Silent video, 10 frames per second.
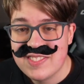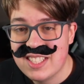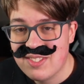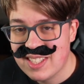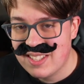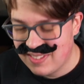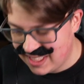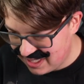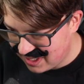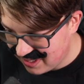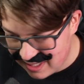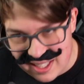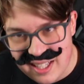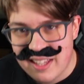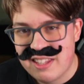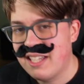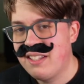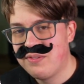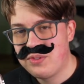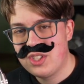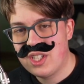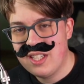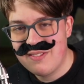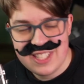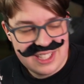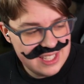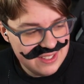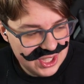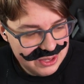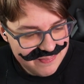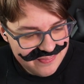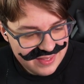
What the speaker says: this was the video. Thank you for joining me, Stevie.